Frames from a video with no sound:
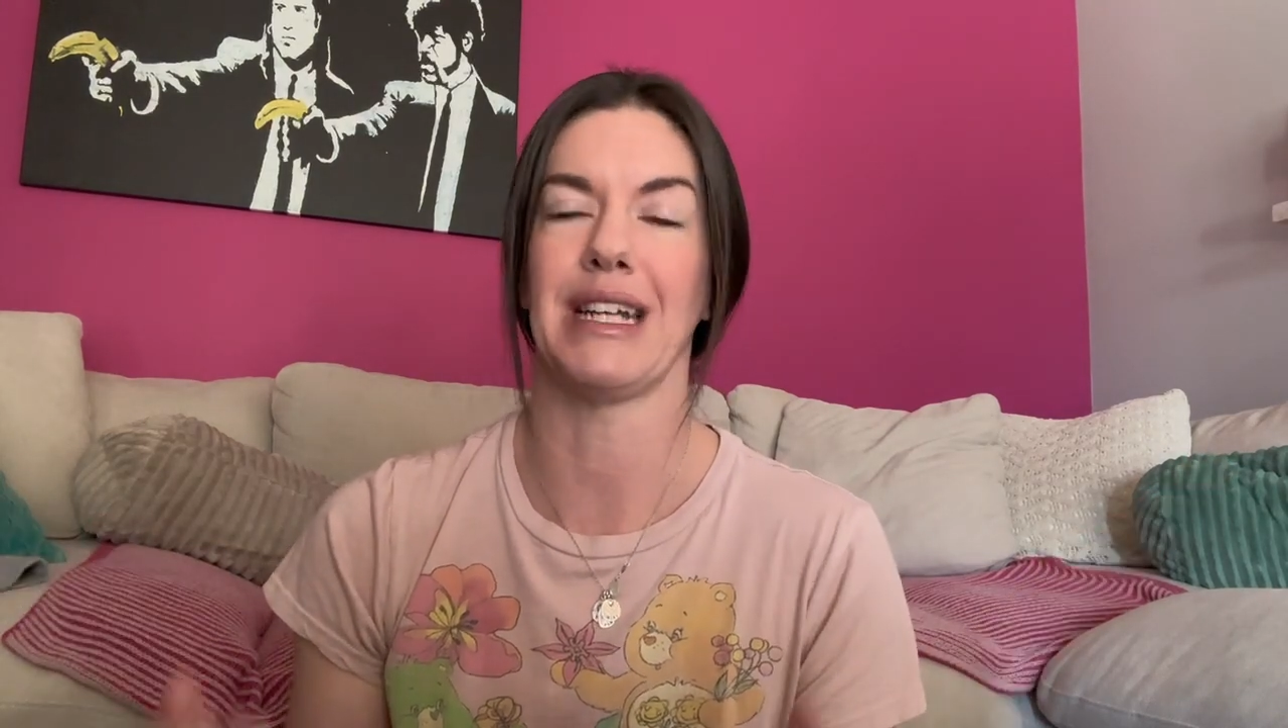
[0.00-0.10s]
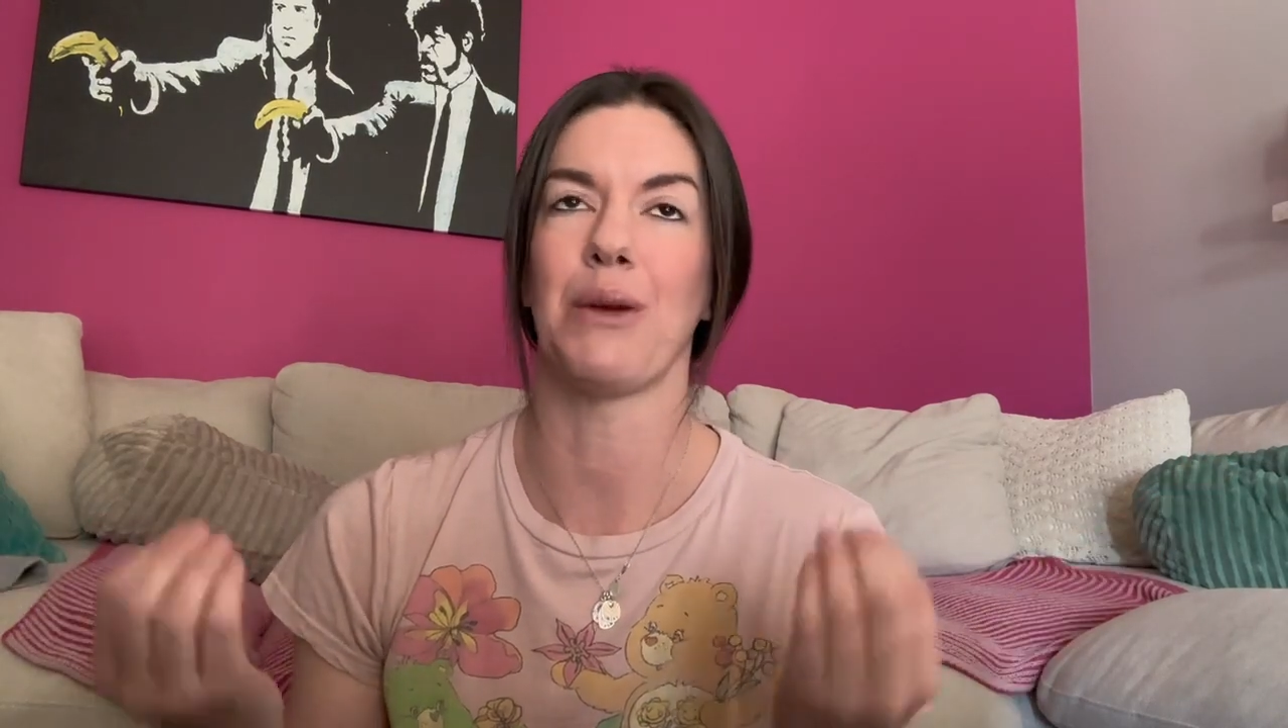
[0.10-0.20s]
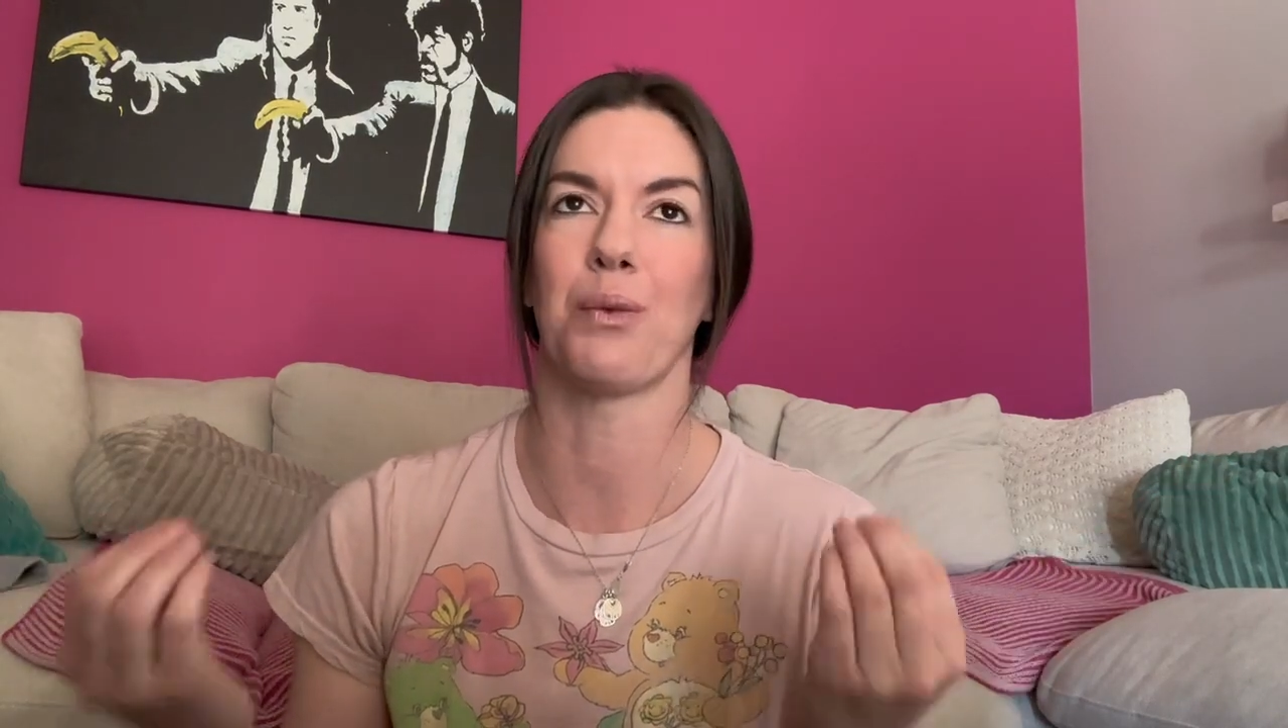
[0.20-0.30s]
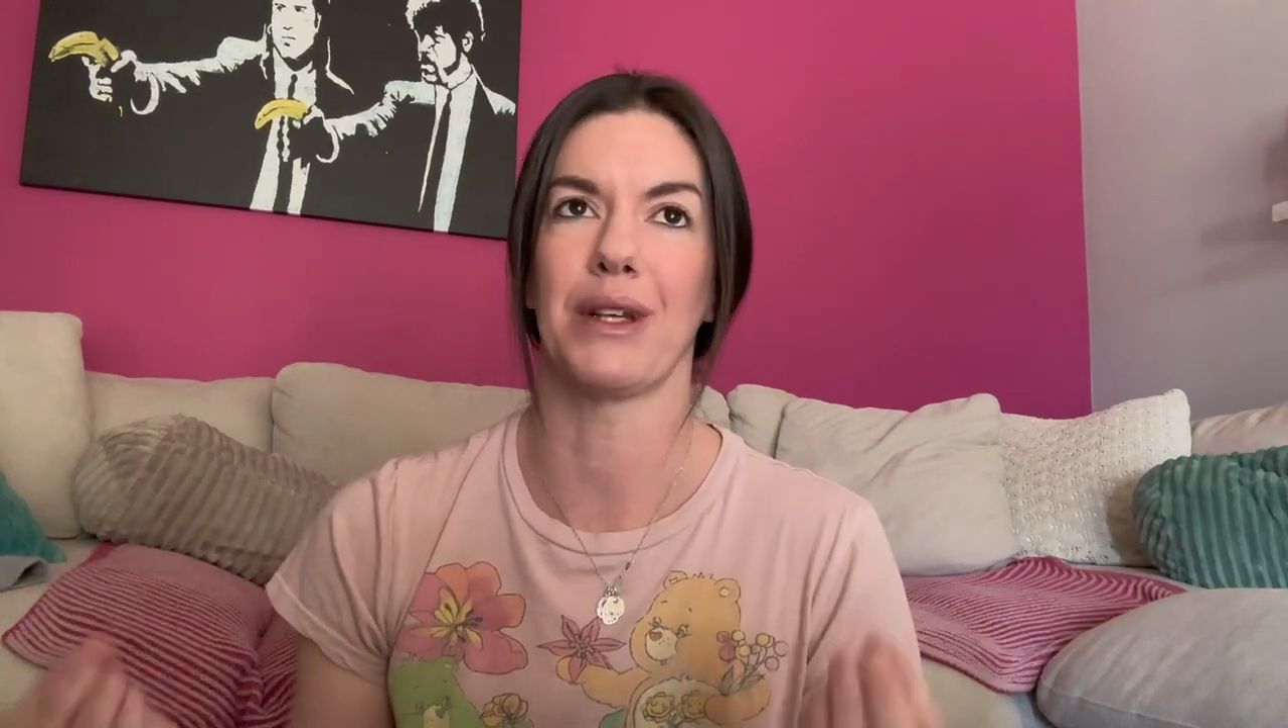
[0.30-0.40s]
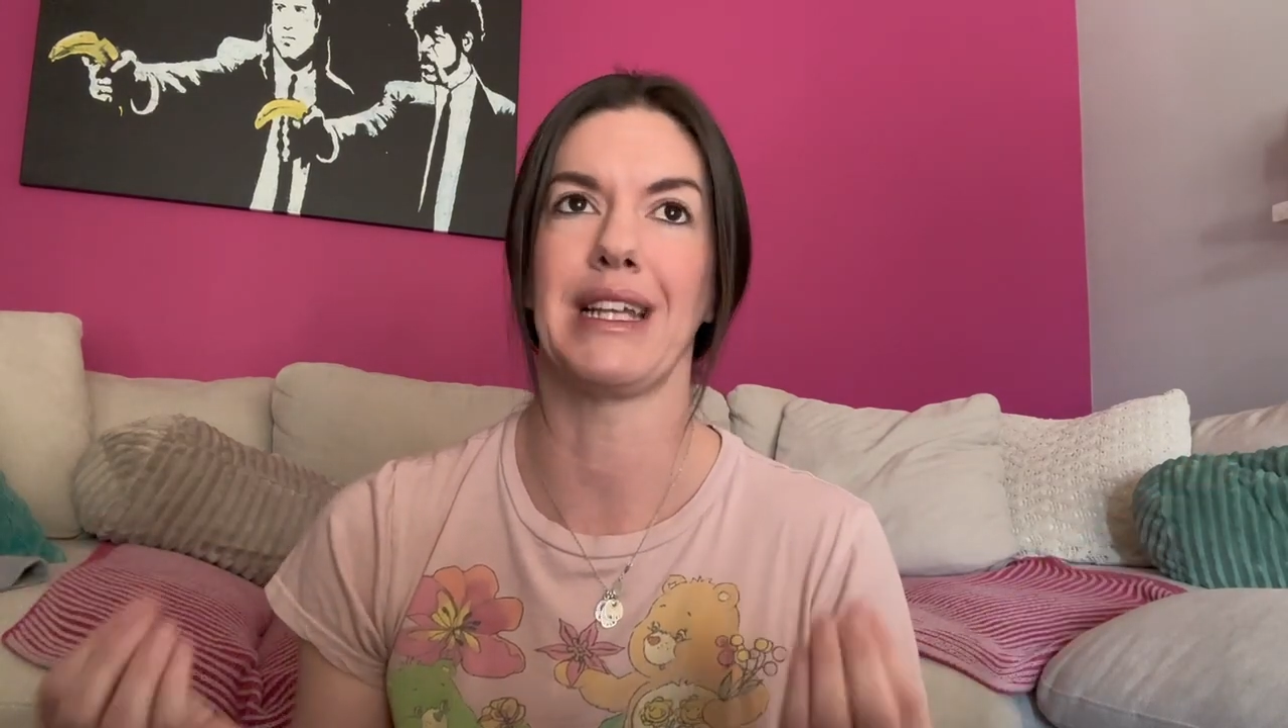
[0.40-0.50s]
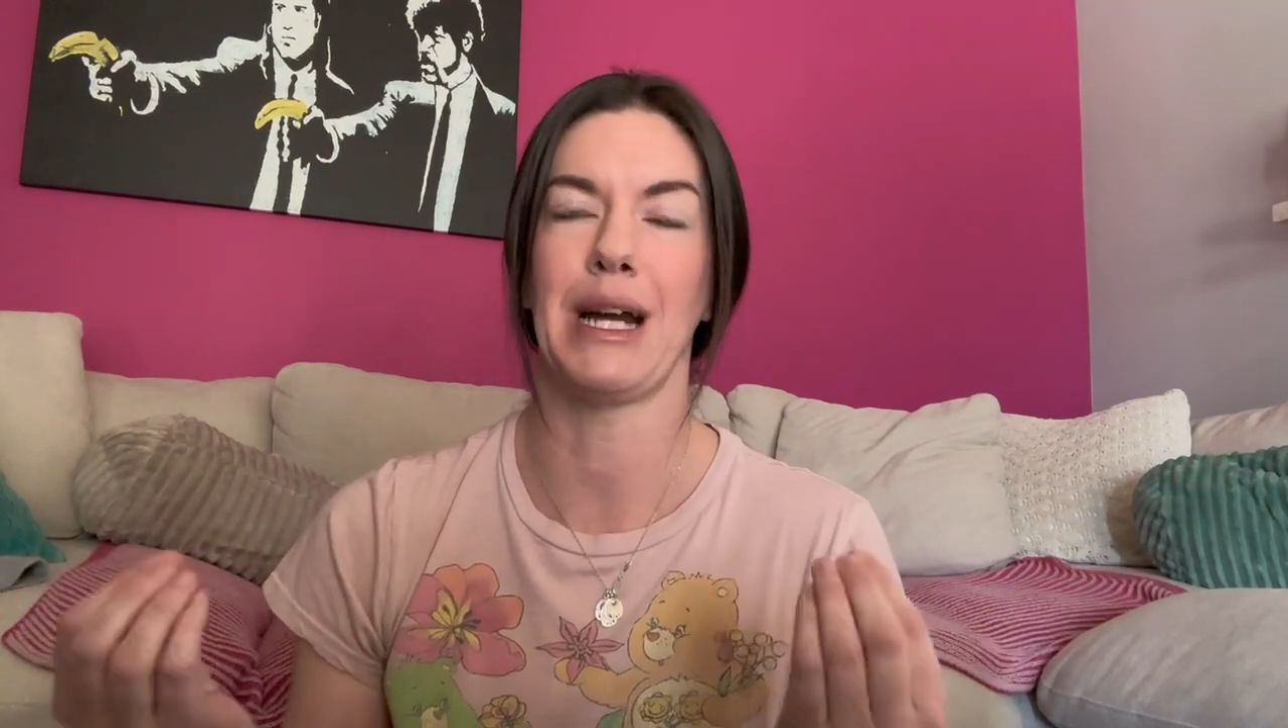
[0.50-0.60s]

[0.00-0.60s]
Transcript: It really